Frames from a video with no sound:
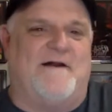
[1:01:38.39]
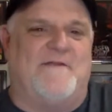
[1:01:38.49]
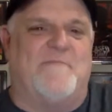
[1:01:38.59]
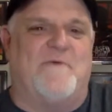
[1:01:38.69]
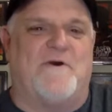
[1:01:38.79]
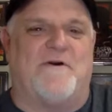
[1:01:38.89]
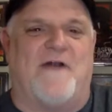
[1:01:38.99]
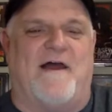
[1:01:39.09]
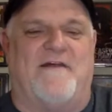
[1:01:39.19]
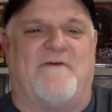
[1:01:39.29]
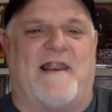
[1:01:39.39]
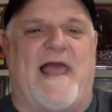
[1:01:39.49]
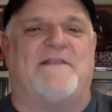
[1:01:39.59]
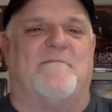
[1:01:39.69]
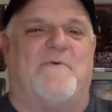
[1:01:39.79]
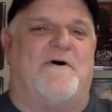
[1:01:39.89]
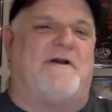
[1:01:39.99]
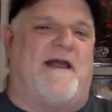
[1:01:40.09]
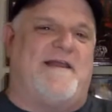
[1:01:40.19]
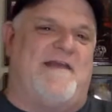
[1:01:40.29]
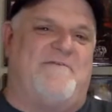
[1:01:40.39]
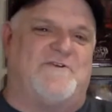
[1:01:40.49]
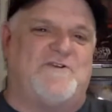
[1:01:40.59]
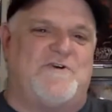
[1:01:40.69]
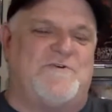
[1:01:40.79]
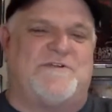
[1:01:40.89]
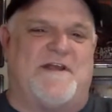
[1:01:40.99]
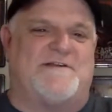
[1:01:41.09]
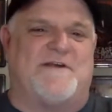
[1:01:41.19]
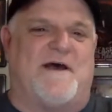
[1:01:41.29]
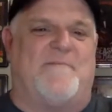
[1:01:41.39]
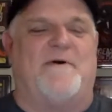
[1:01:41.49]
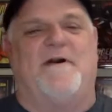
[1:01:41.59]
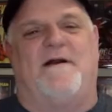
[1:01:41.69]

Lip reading: the book or not. And if I liked the book, I gave it 2 sticks up.